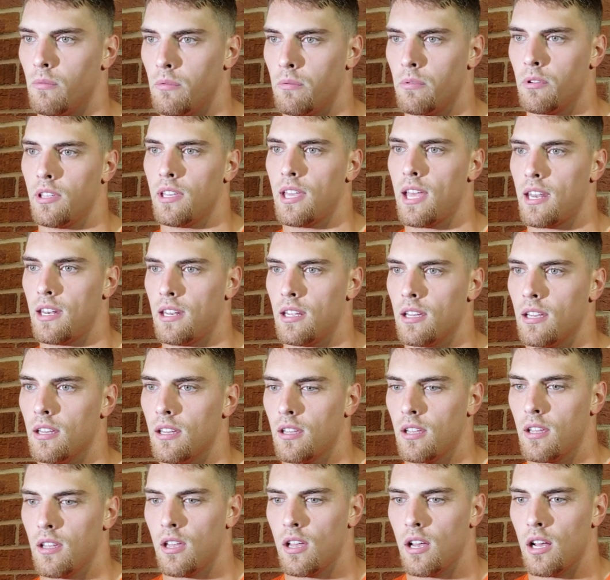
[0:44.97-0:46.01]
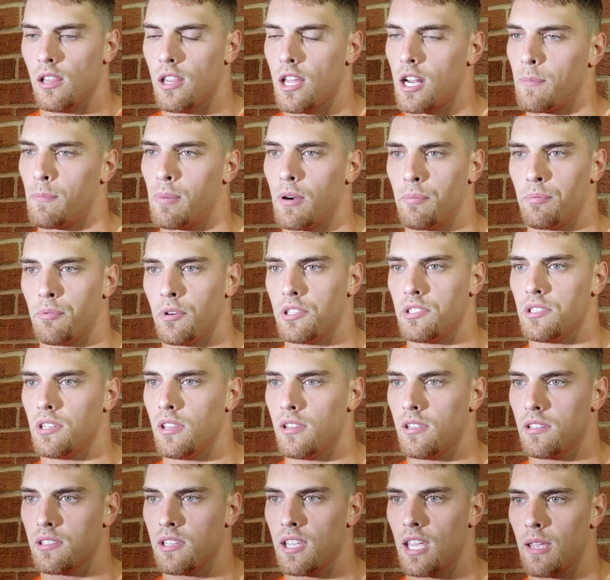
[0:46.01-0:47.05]
We really had a lot of preparation
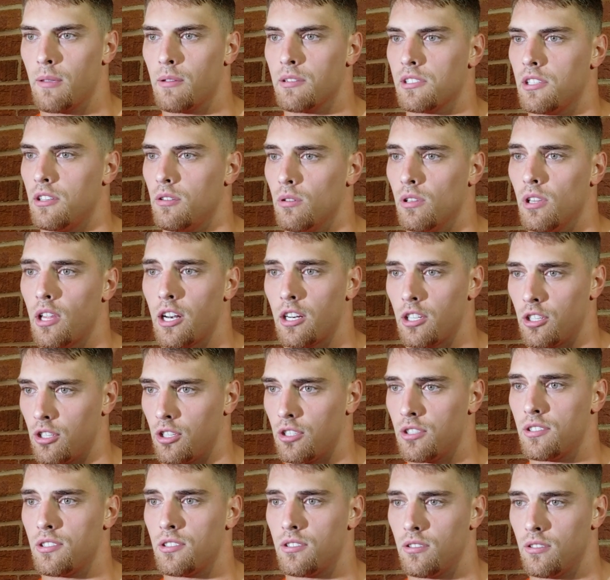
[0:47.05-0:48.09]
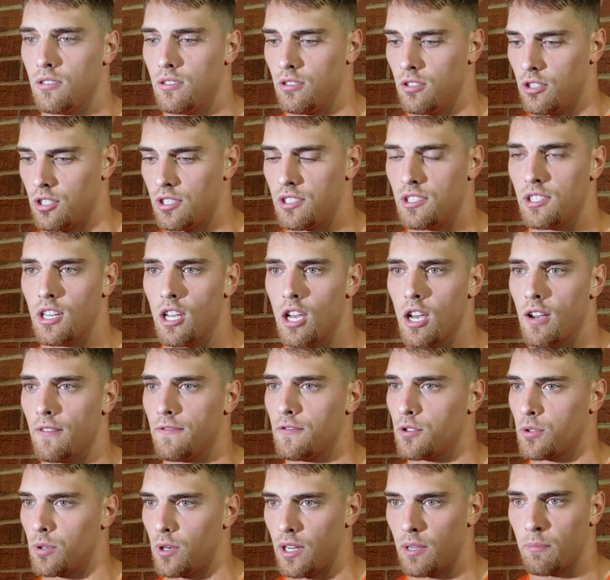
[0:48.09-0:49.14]
in this game because they do a lot of good
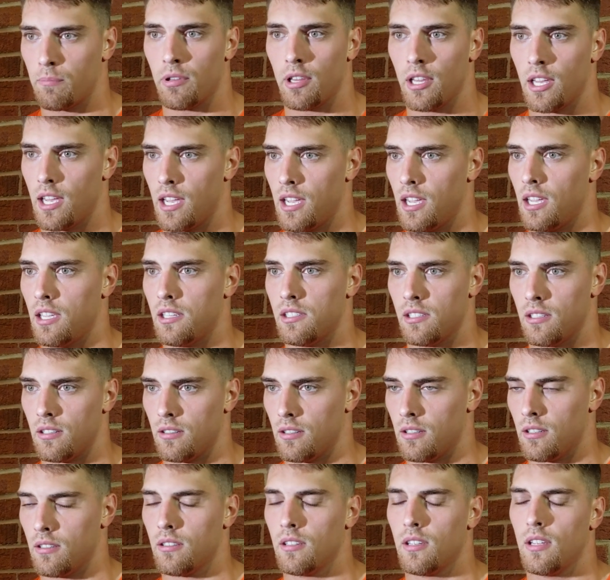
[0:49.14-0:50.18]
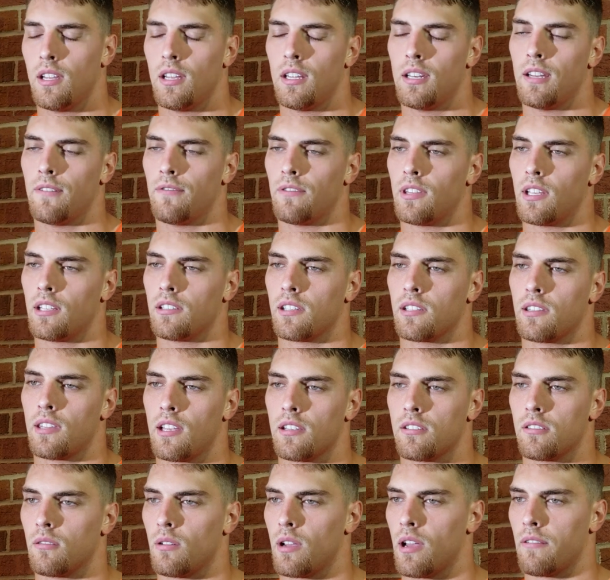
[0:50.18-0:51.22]
stuff, trick plays and different things like
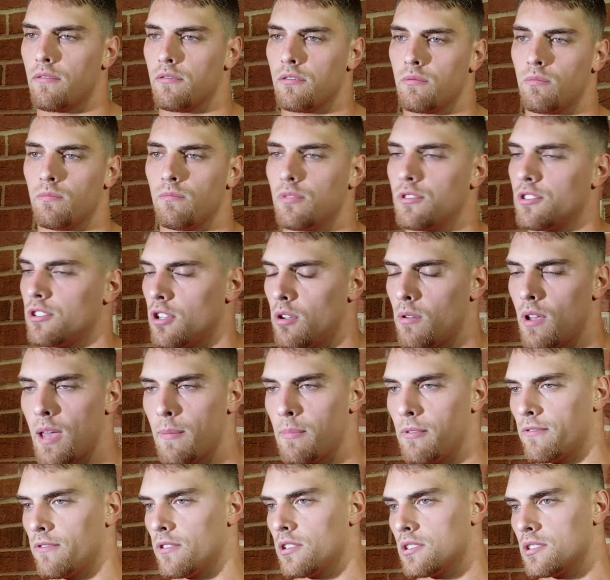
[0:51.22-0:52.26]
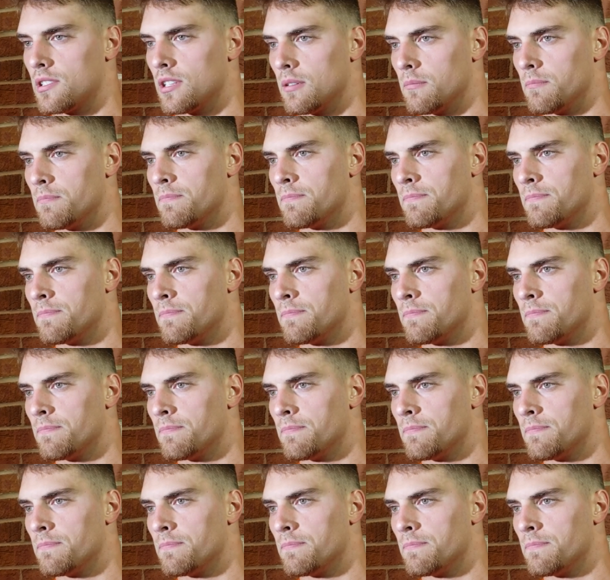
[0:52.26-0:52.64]
that, so I was so happy for this team.